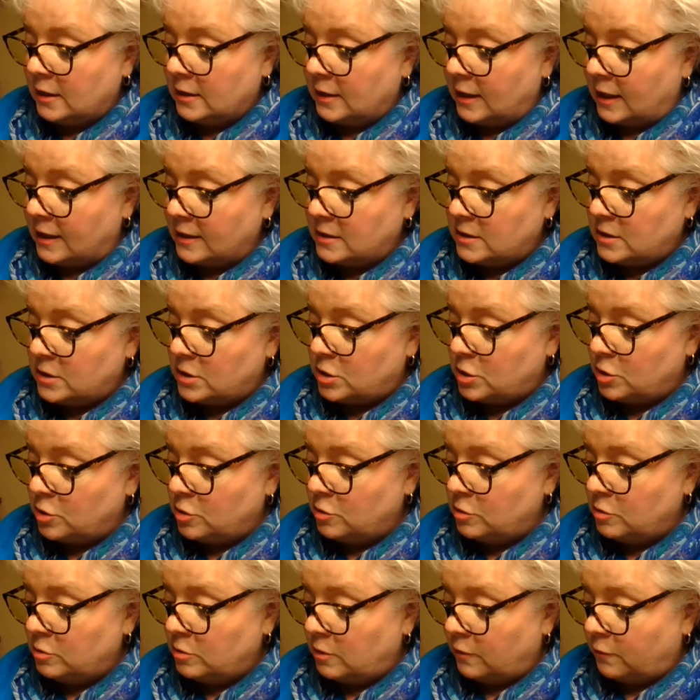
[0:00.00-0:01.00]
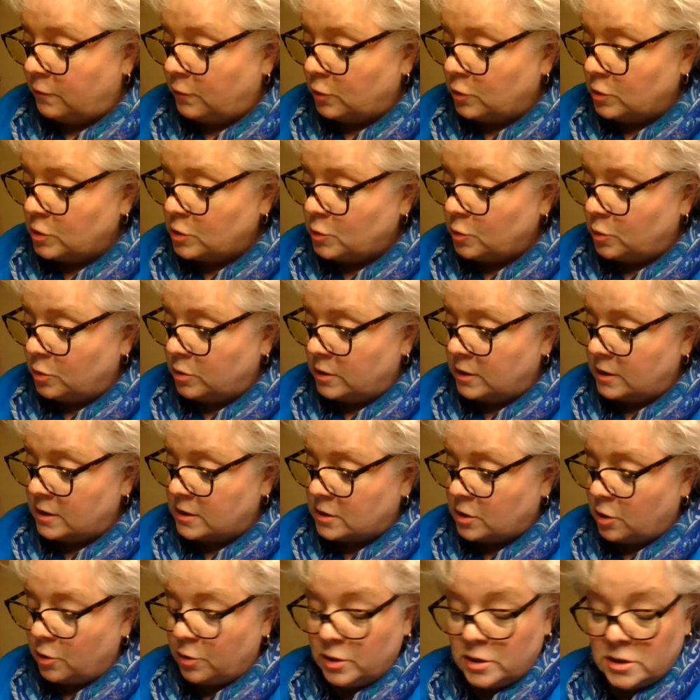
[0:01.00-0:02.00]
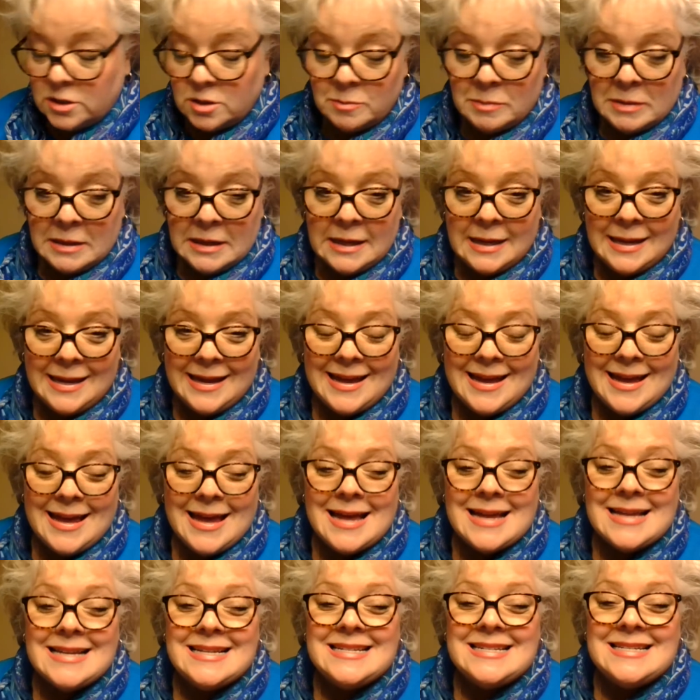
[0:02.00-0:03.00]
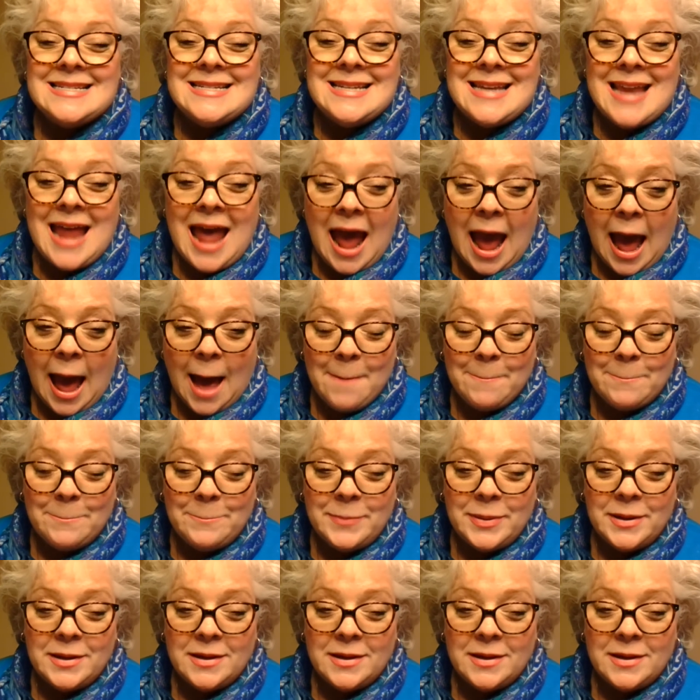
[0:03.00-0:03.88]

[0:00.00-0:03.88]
Let's do, the first word is going to be nap.